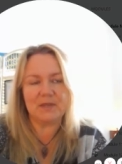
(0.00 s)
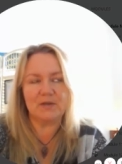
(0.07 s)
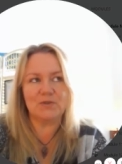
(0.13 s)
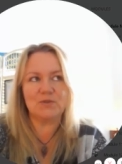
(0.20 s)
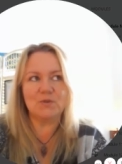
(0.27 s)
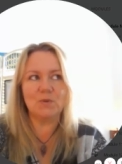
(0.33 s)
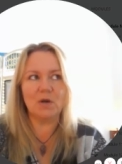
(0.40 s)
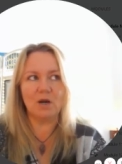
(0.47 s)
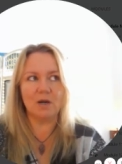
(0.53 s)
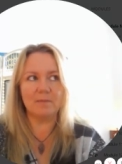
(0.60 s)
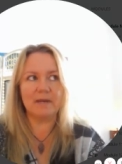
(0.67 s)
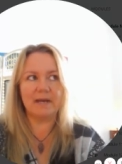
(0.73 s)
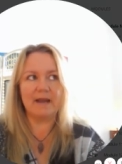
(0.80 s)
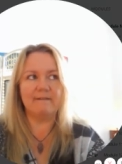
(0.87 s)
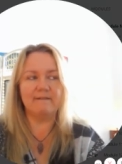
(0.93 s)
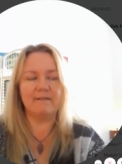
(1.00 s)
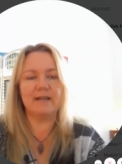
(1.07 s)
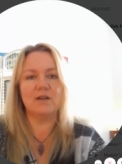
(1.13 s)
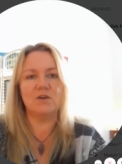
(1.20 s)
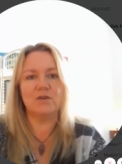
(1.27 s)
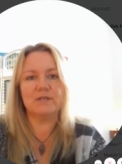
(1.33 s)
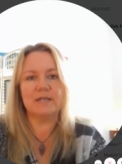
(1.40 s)
there's no harm in having
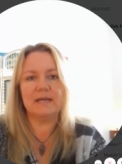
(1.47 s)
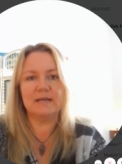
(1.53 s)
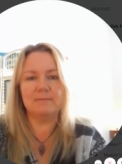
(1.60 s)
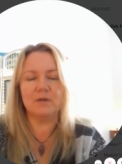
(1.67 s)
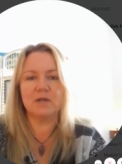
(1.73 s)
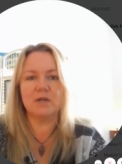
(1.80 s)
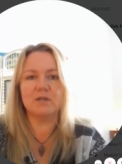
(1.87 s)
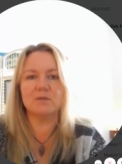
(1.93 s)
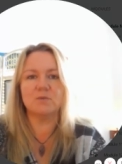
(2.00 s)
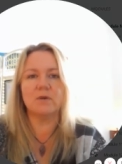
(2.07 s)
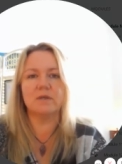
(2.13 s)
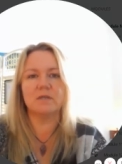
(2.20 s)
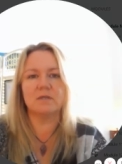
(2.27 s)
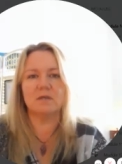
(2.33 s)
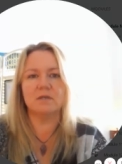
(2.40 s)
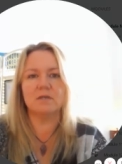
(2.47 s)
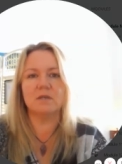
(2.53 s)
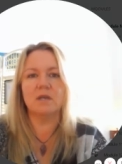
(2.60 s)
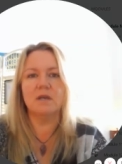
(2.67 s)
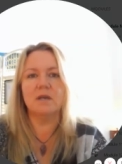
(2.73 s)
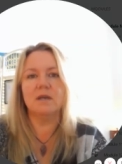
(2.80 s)
it online because what it does